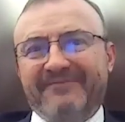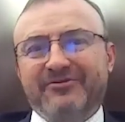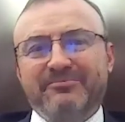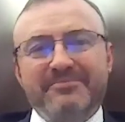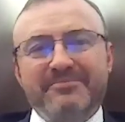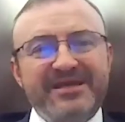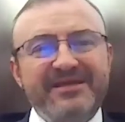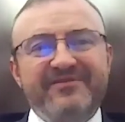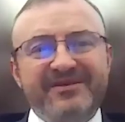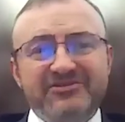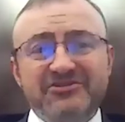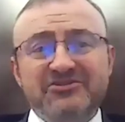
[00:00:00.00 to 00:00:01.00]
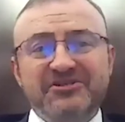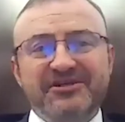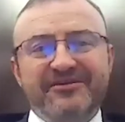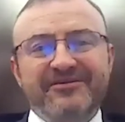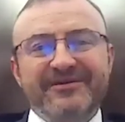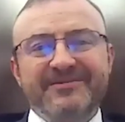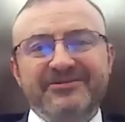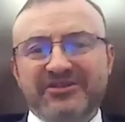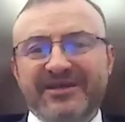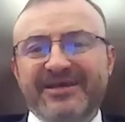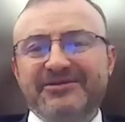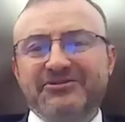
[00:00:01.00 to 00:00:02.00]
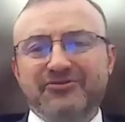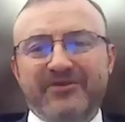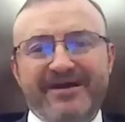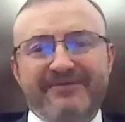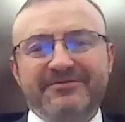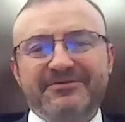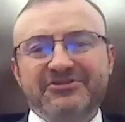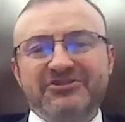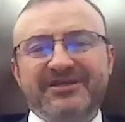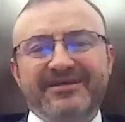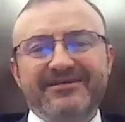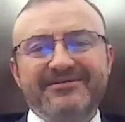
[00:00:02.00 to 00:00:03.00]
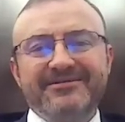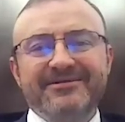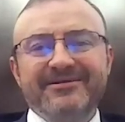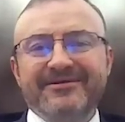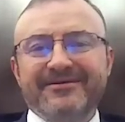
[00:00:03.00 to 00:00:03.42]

after many visits here in the state, traveling the state,